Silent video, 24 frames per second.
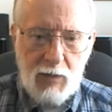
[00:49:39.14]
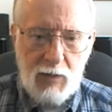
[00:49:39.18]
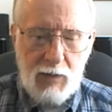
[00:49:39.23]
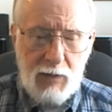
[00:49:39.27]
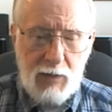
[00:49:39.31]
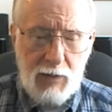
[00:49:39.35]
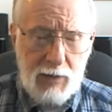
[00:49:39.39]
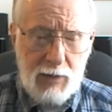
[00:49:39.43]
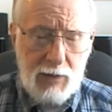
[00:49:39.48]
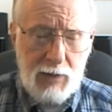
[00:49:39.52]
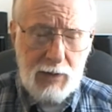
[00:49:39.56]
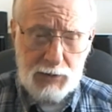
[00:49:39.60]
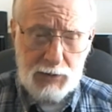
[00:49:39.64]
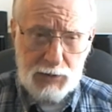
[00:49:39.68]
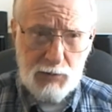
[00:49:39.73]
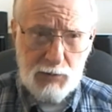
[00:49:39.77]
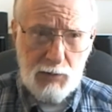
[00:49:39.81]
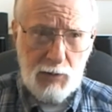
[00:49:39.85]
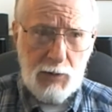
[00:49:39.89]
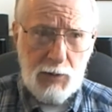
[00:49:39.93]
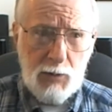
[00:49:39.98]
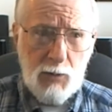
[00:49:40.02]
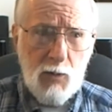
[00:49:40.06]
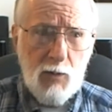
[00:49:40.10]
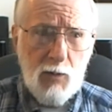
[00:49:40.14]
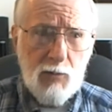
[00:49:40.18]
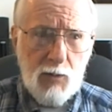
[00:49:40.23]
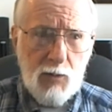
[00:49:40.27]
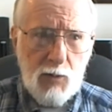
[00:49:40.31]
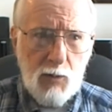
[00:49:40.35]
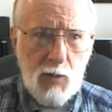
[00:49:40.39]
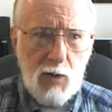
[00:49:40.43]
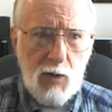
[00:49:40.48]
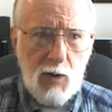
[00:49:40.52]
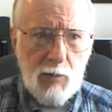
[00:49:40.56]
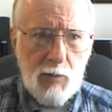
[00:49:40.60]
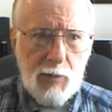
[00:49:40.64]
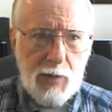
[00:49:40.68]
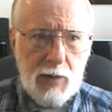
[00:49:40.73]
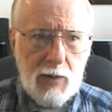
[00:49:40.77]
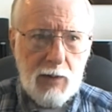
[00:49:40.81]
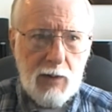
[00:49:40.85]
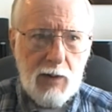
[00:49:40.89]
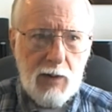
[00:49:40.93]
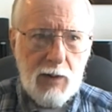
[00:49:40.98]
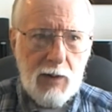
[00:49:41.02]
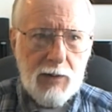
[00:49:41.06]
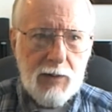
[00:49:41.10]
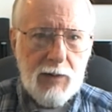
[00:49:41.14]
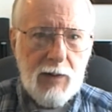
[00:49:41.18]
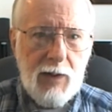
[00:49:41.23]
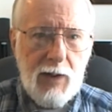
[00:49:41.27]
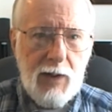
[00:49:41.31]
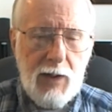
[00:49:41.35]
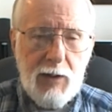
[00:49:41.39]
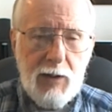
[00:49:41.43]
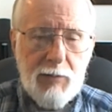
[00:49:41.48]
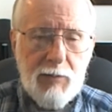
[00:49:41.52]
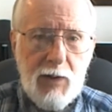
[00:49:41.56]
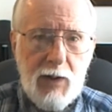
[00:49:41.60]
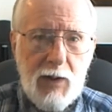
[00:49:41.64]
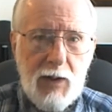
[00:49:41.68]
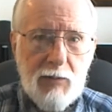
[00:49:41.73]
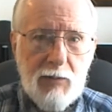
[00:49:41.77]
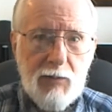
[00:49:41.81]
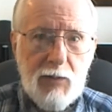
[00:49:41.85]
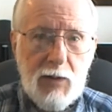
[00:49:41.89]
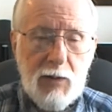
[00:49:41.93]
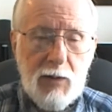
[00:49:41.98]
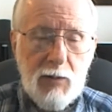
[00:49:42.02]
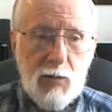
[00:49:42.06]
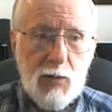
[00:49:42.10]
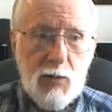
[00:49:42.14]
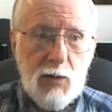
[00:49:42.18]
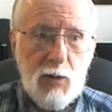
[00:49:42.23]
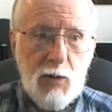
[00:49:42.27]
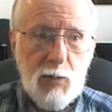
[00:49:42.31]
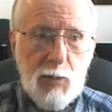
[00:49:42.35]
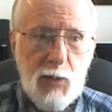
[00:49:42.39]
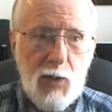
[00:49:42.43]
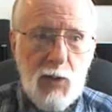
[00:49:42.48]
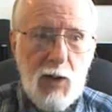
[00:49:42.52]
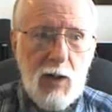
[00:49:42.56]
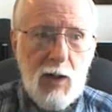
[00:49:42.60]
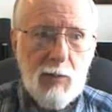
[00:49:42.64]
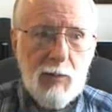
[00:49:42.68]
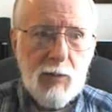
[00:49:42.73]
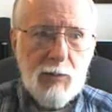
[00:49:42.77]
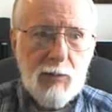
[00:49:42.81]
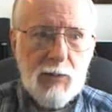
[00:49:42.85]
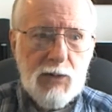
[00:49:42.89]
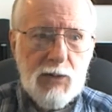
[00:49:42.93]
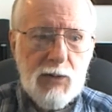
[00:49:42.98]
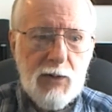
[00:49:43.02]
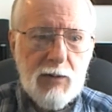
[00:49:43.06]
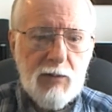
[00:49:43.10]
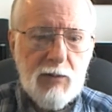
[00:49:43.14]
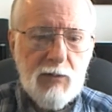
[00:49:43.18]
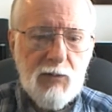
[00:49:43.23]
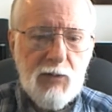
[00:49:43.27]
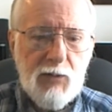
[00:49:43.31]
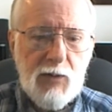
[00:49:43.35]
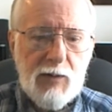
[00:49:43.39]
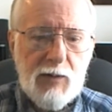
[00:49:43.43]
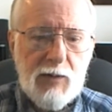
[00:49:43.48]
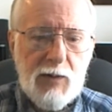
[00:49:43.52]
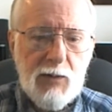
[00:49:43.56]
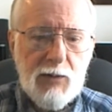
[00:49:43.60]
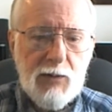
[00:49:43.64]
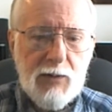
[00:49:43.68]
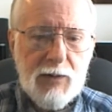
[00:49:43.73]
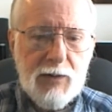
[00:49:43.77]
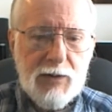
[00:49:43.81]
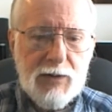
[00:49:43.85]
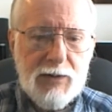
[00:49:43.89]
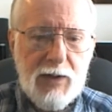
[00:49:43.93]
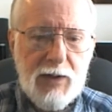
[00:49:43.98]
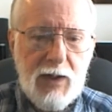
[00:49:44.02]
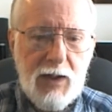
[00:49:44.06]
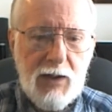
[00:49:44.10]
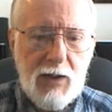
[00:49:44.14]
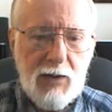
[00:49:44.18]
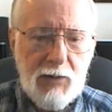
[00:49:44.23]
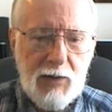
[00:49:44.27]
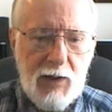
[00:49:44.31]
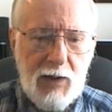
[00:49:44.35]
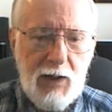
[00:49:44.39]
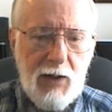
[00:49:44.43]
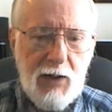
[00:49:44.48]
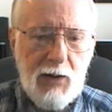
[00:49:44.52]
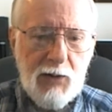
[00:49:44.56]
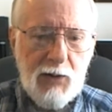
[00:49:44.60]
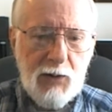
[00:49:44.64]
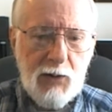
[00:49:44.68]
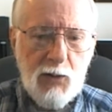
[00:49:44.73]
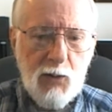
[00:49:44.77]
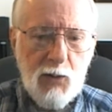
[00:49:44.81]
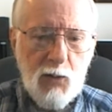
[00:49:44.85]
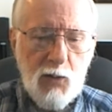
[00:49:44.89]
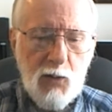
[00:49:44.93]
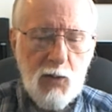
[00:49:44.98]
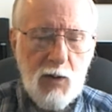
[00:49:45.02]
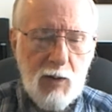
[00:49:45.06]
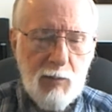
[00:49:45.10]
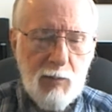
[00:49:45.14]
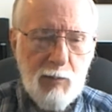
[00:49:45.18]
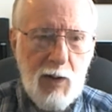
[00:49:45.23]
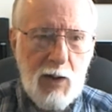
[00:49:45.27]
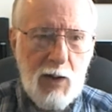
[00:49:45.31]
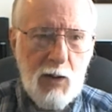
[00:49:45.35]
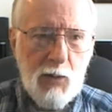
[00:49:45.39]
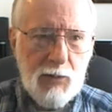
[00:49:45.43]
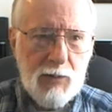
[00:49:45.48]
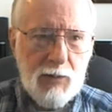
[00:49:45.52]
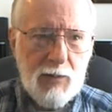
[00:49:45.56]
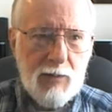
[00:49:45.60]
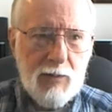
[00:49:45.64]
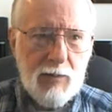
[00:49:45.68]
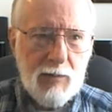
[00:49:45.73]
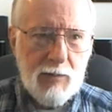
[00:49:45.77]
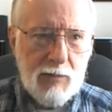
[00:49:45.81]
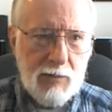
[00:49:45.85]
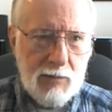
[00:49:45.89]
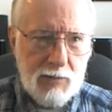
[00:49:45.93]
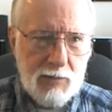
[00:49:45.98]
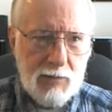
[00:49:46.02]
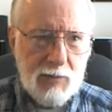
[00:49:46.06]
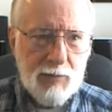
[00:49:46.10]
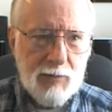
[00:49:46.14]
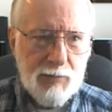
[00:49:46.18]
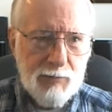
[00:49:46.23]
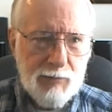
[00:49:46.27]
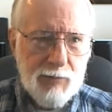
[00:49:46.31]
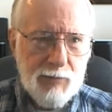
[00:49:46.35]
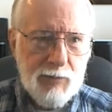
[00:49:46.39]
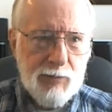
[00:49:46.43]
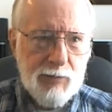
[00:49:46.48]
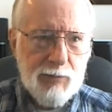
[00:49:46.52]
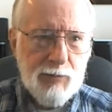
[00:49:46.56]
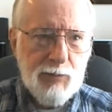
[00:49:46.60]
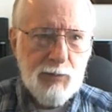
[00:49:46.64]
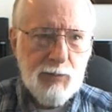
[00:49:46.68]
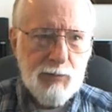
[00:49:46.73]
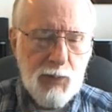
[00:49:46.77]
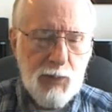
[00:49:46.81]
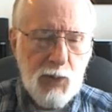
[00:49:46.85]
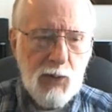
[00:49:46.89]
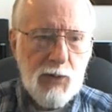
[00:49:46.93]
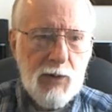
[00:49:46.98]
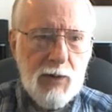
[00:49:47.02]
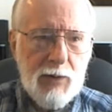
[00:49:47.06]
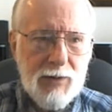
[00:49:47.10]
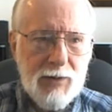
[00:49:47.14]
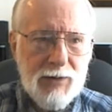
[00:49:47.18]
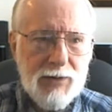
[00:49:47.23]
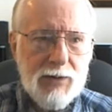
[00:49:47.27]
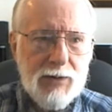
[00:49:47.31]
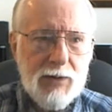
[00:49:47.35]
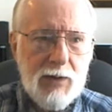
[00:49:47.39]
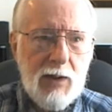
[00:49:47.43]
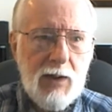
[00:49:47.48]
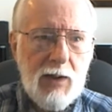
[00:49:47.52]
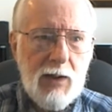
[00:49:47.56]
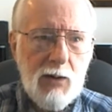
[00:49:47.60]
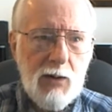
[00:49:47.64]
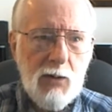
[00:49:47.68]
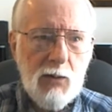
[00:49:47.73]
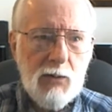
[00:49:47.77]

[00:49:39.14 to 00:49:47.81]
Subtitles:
It's really overwhelming, and I'm having a real problem trying to figure out exactly how to go about putting this out.